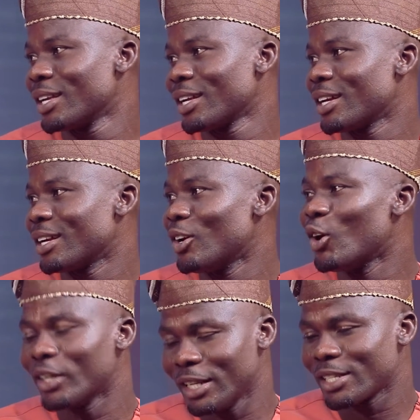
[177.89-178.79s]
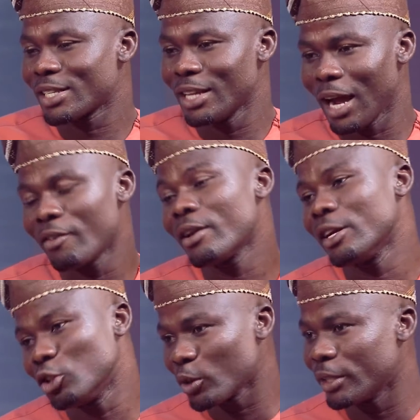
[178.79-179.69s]
Honestly, I really
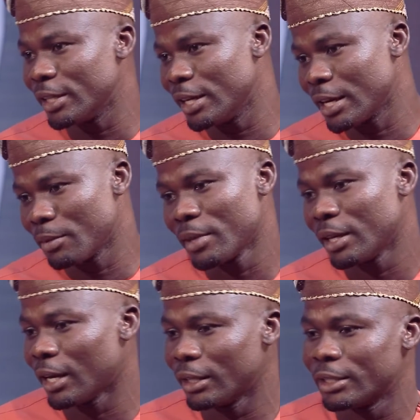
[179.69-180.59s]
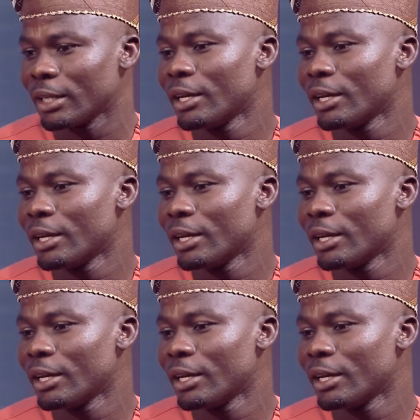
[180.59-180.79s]
enjoy the lean and